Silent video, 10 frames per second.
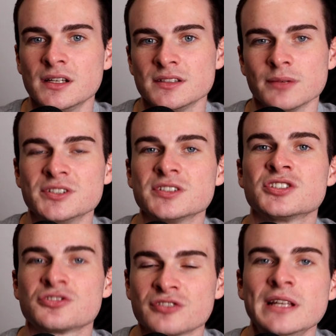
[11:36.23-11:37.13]
So it
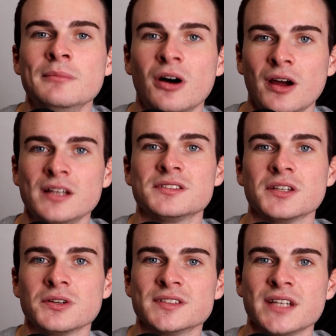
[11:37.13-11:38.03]
just streamlines
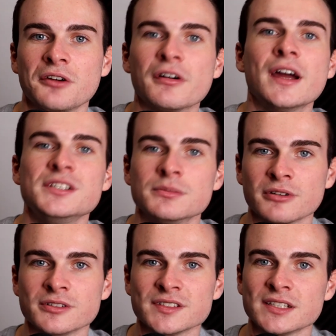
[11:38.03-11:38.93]
the content creation
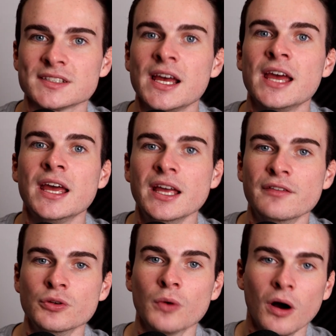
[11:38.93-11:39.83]
process
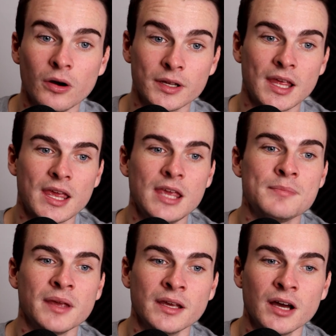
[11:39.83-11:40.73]
if you are
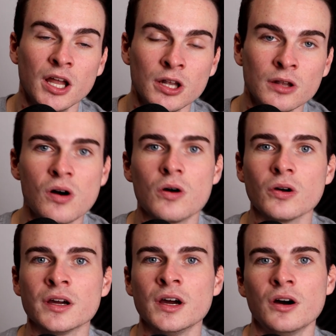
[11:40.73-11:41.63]
keeping a
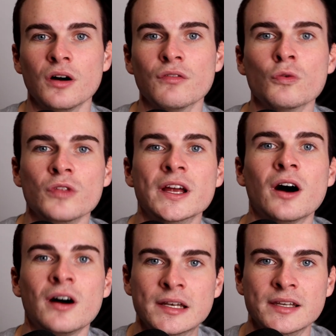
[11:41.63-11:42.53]
log of all the
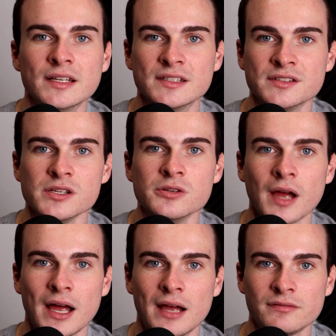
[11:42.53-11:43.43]
ideas that you
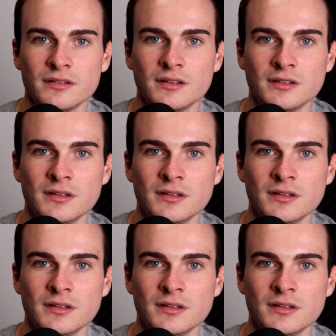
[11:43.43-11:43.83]
have.